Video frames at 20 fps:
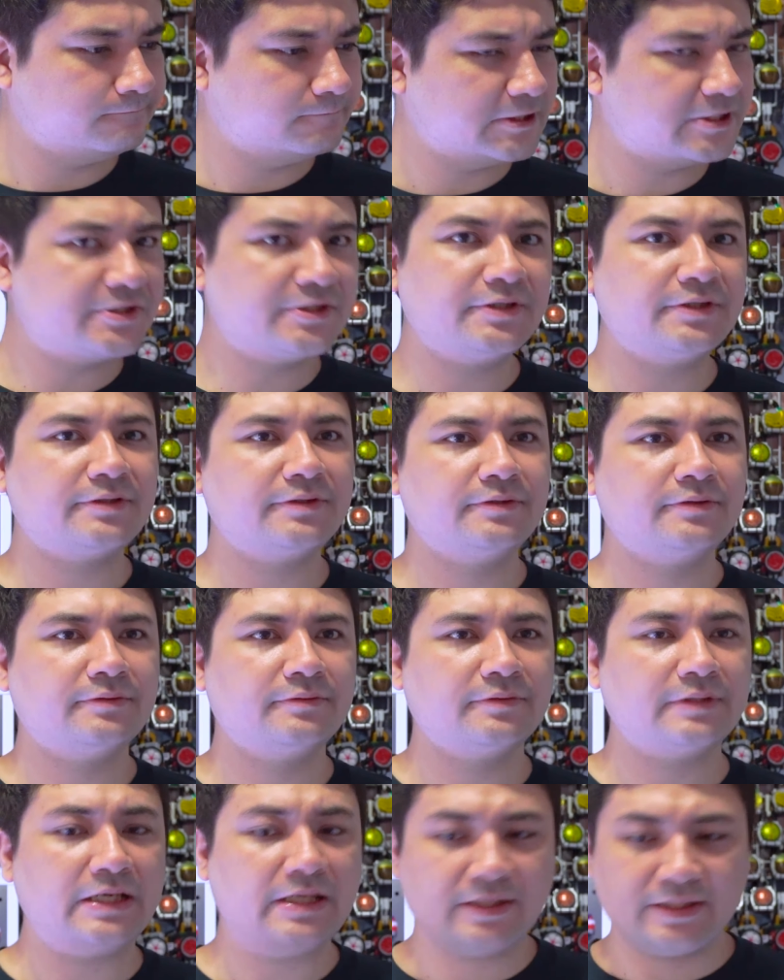That's good.
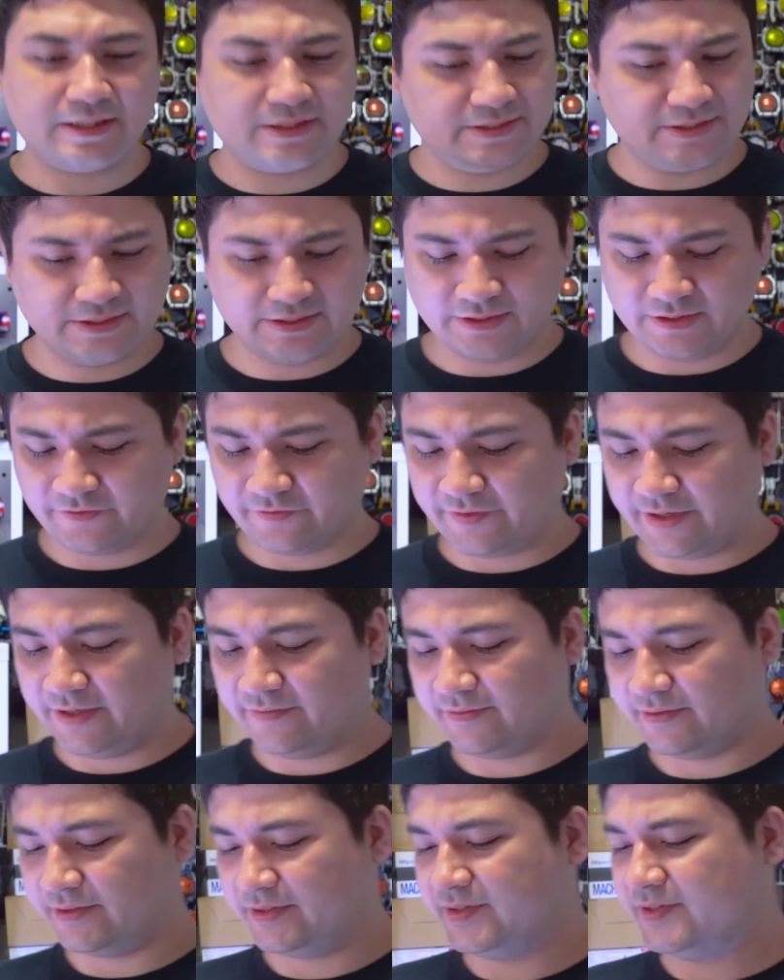Ah, that's a good
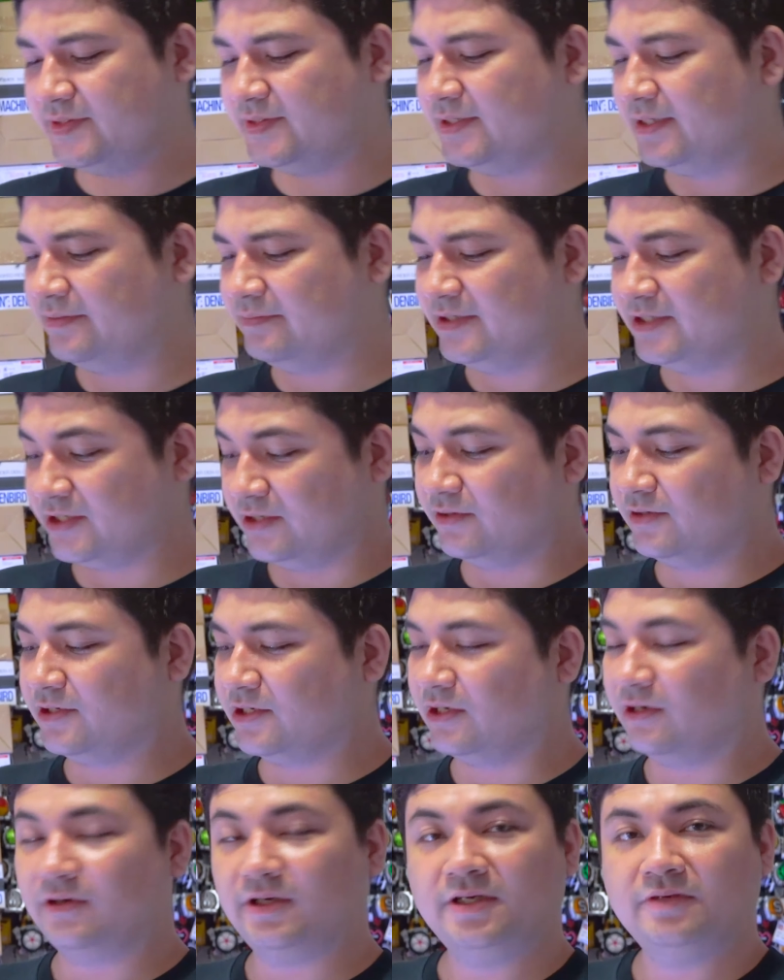flavor. It's
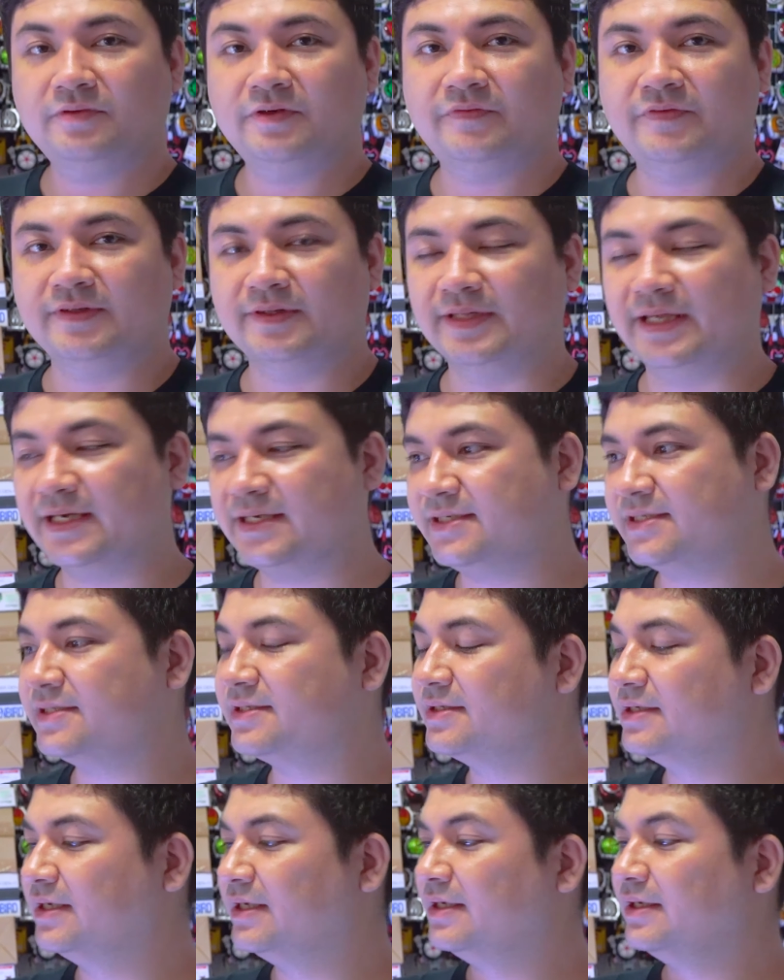Coca-Cola with a
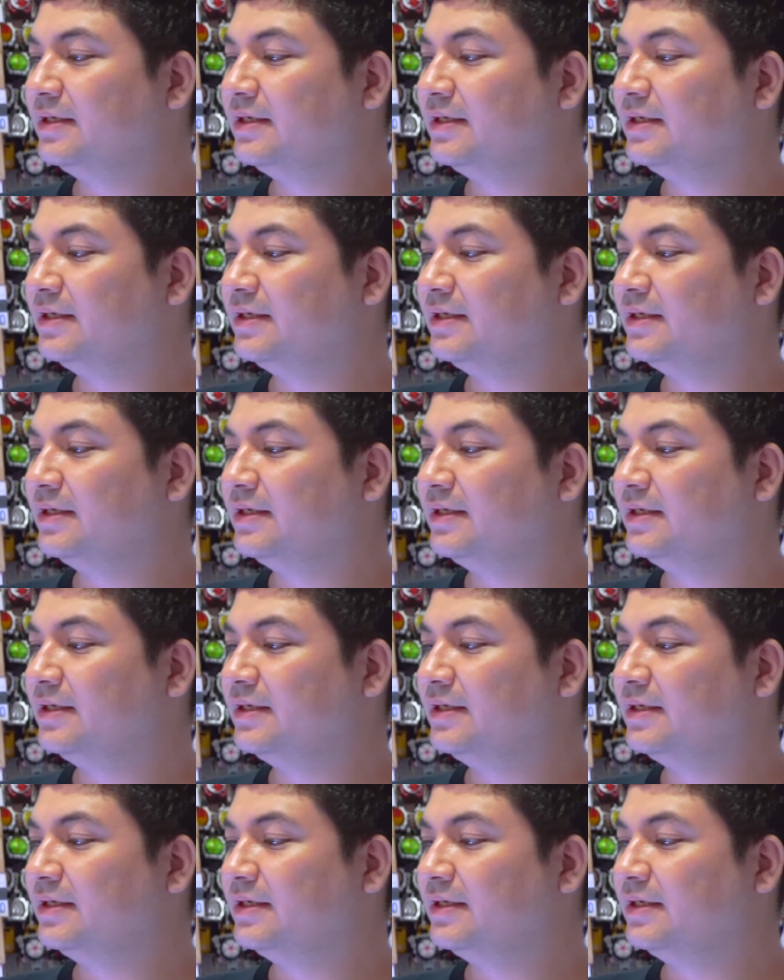nice